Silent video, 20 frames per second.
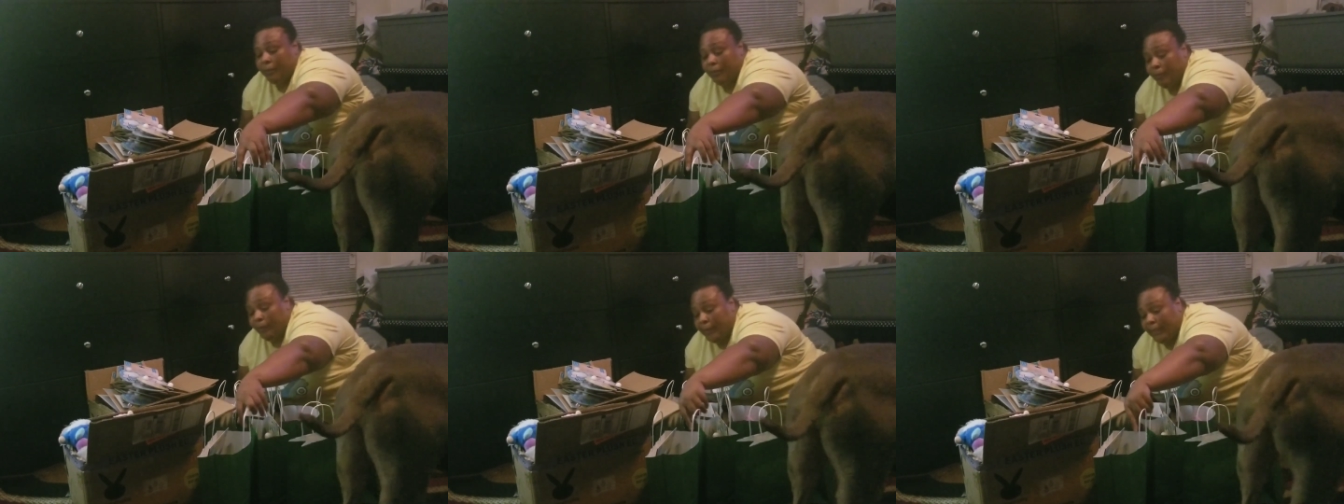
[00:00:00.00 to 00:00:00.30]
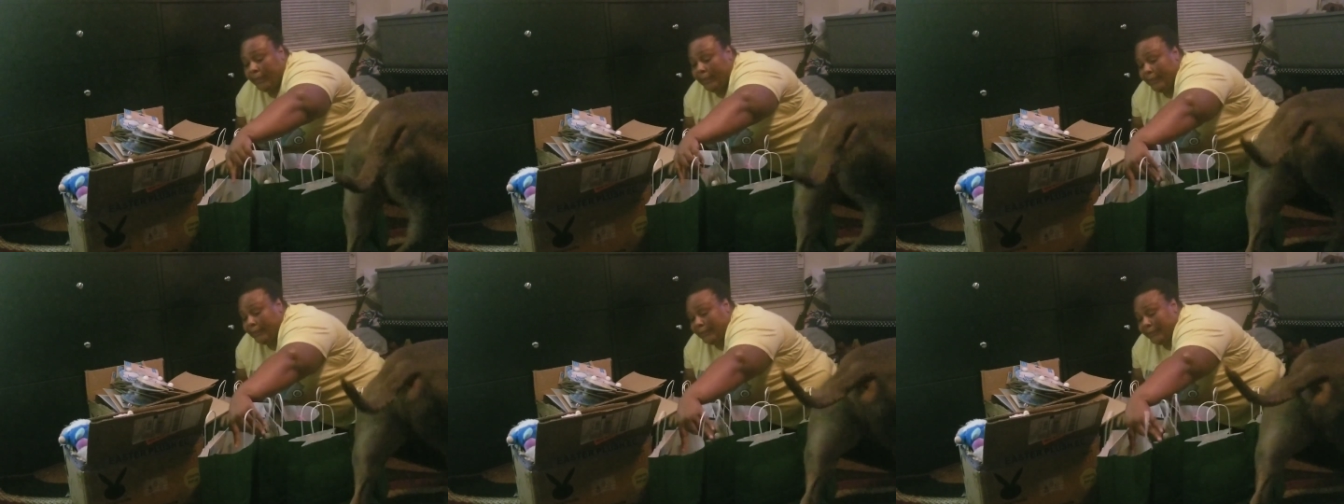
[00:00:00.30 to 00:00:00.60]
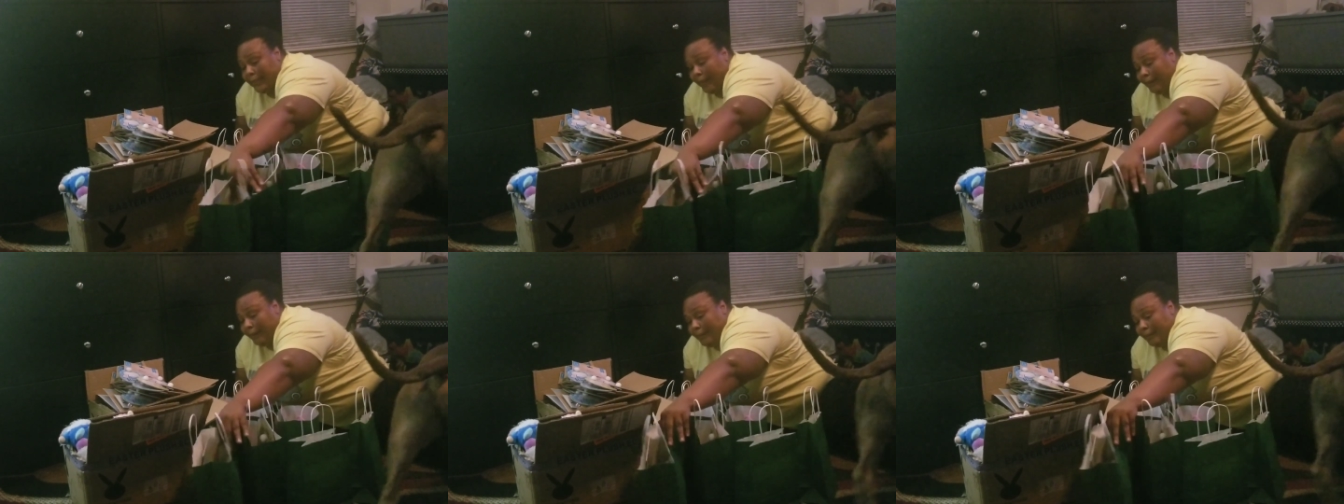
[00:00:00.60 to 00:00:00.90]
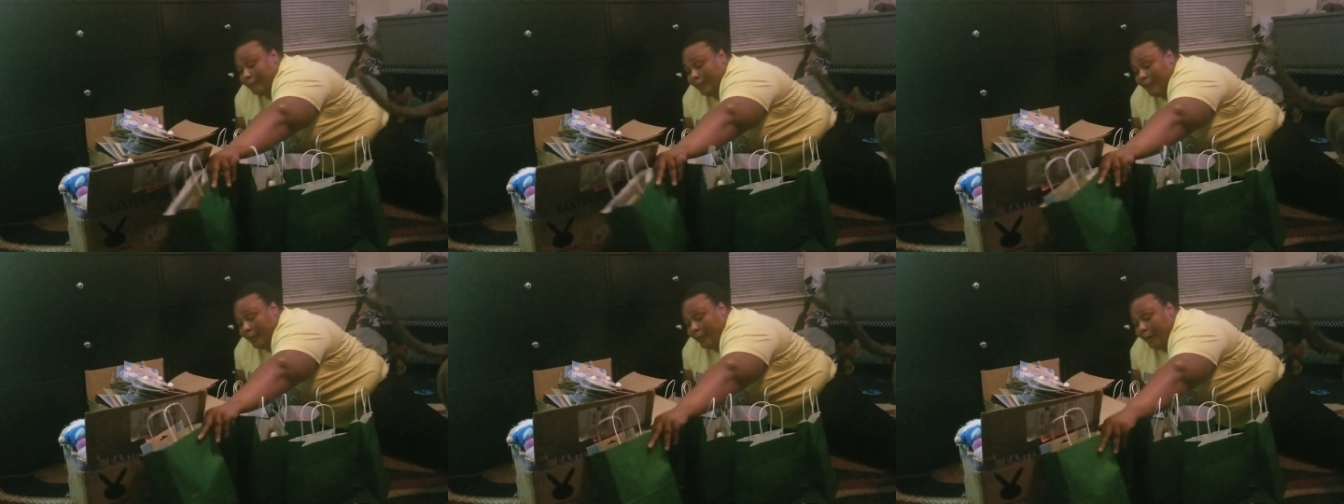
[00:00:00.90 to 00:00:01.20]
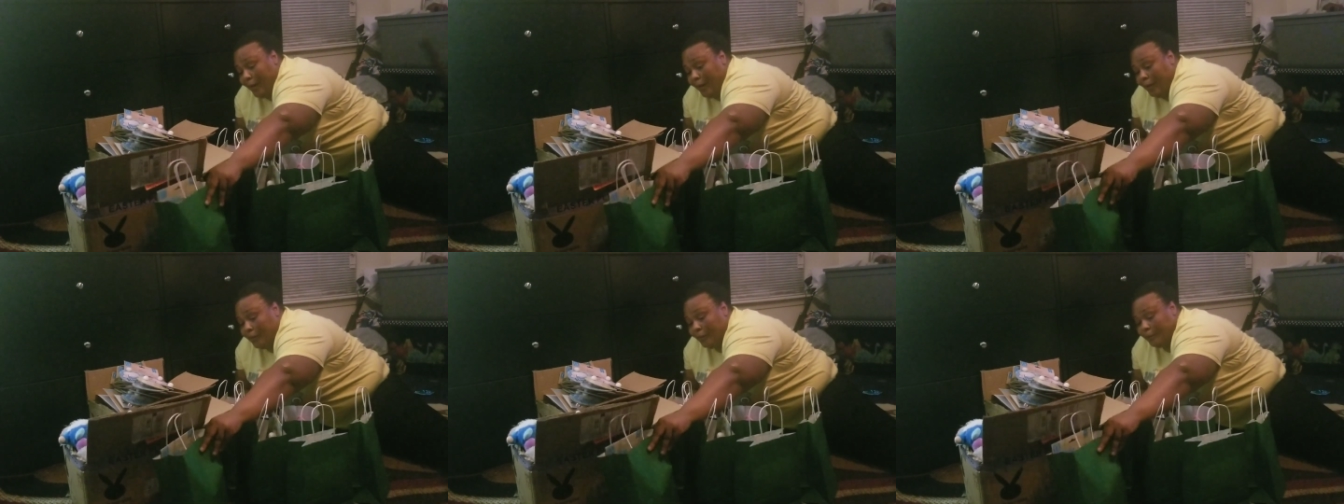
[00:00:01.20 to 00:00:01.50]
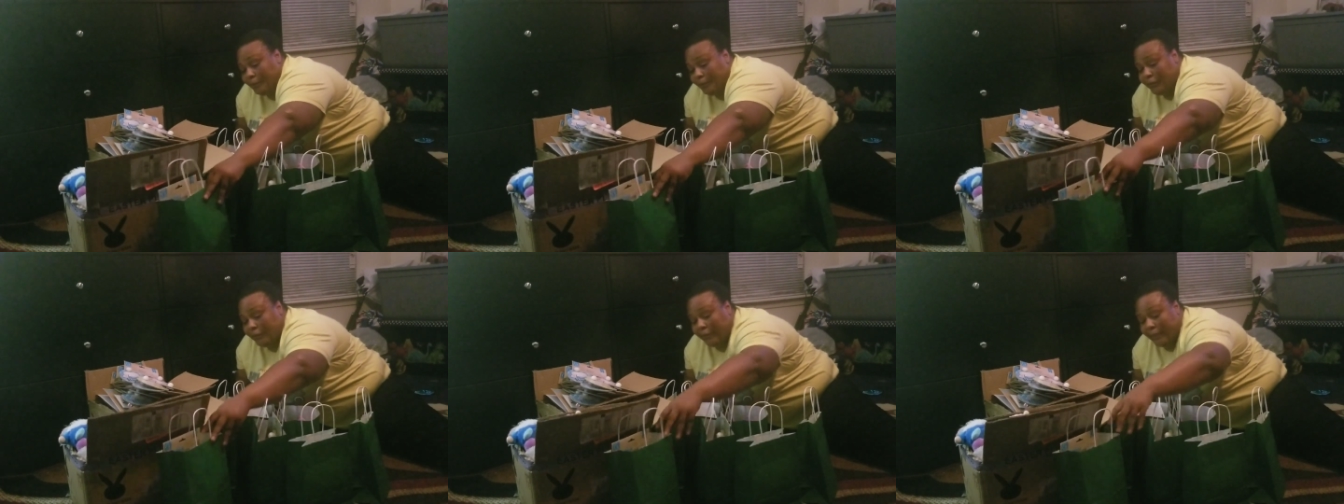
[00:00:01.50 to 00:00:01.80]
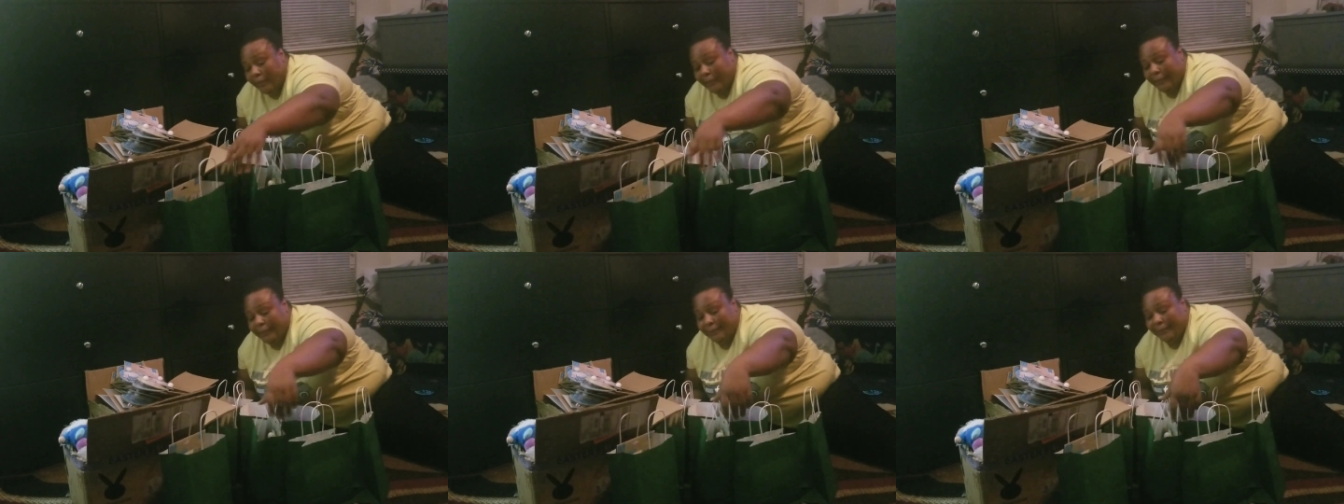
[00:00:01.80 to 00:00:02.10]
we ain't call him no home
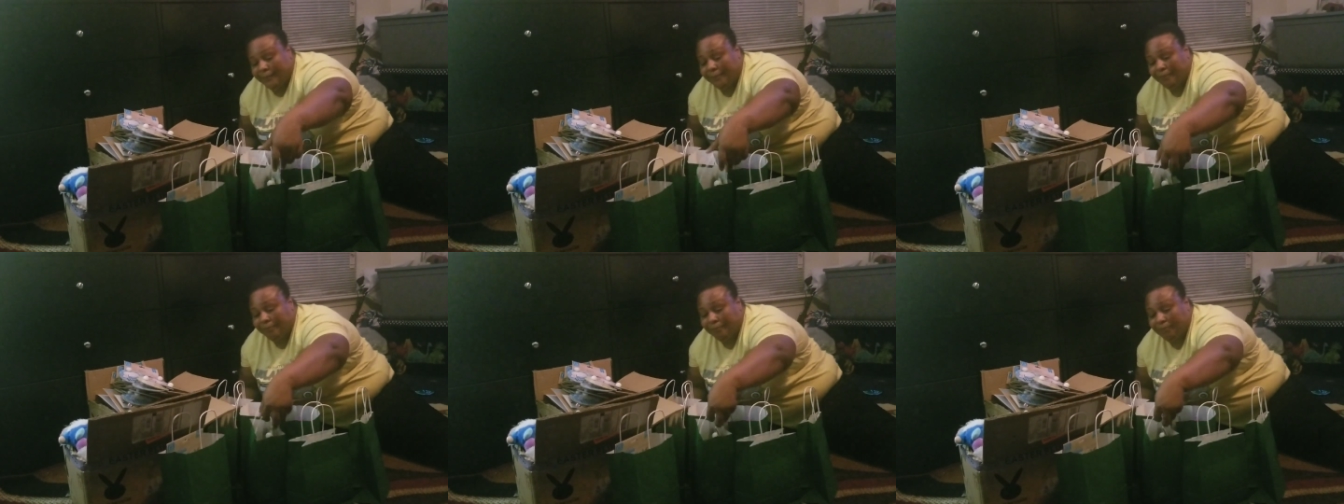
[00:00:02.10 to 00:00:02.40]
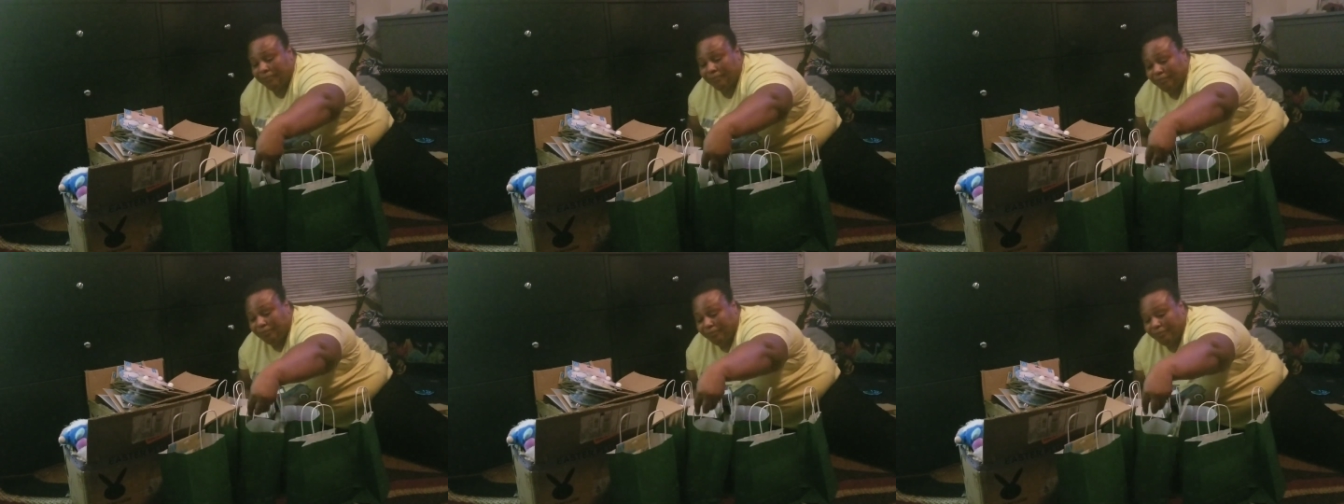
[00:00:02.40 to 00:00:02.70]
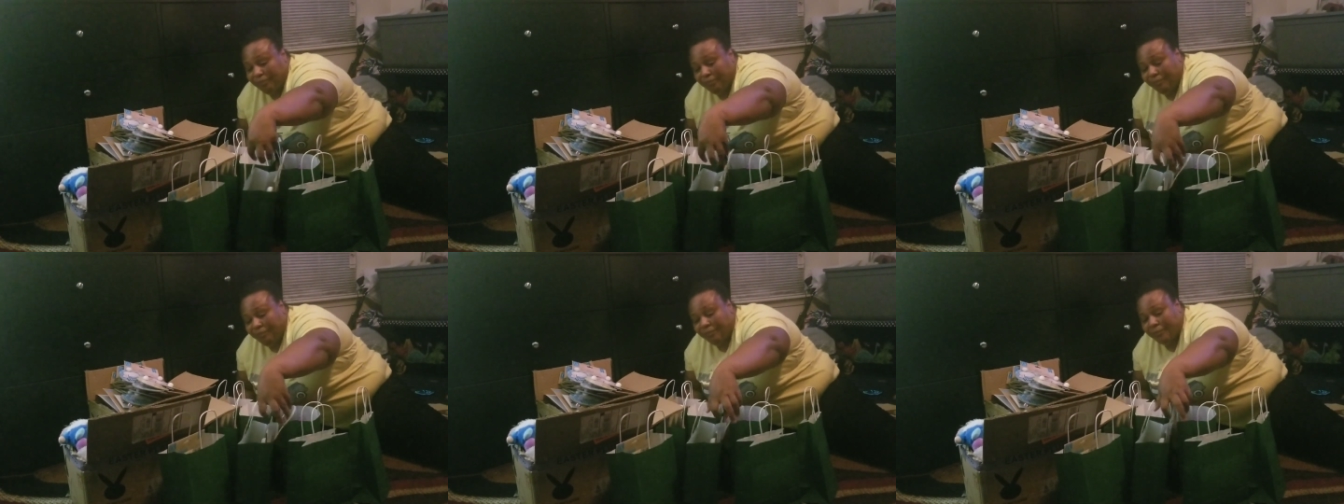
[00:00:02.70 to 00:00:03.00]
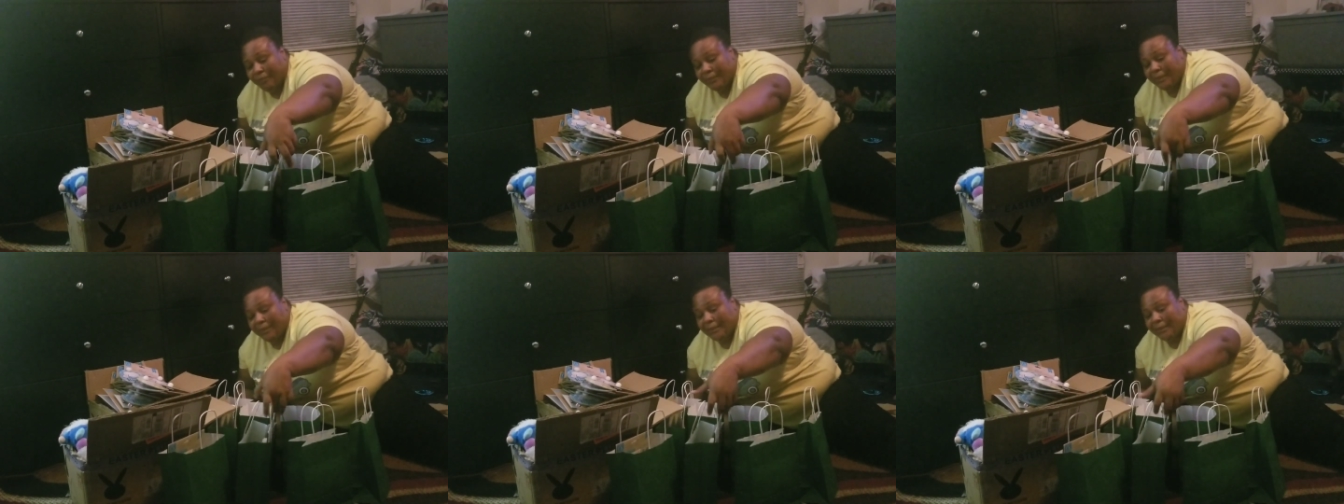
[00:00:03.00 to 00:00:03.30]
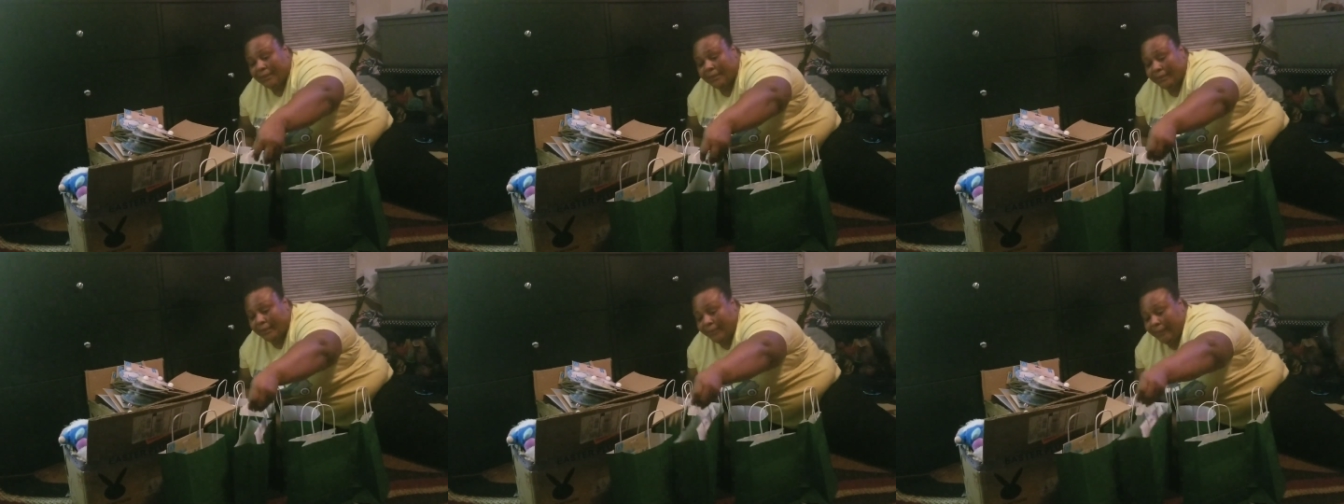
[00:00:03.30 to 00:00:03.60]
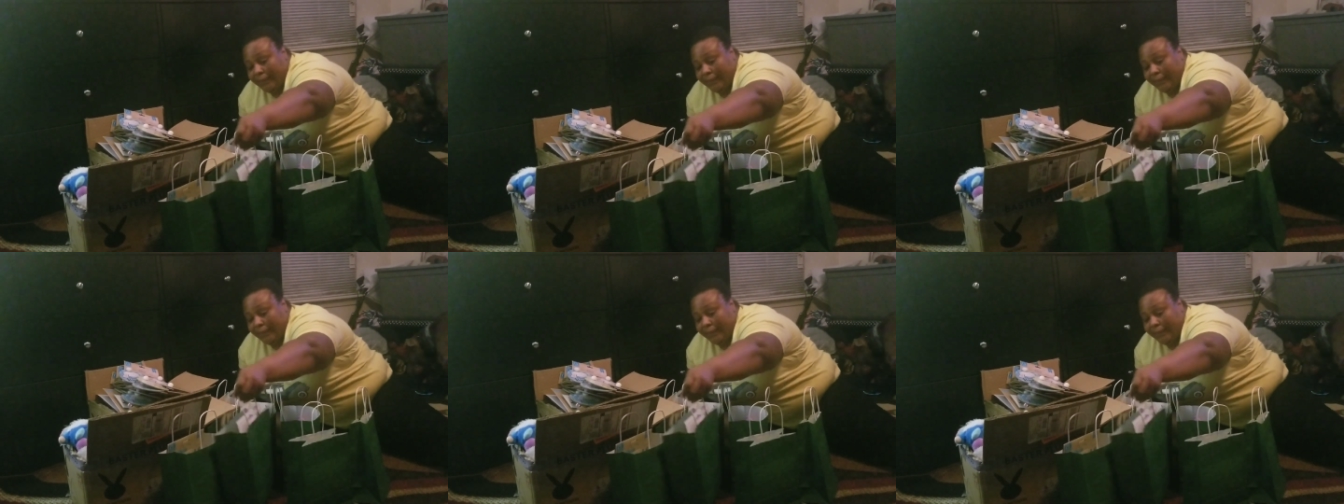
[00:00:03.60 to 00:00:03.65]
training. So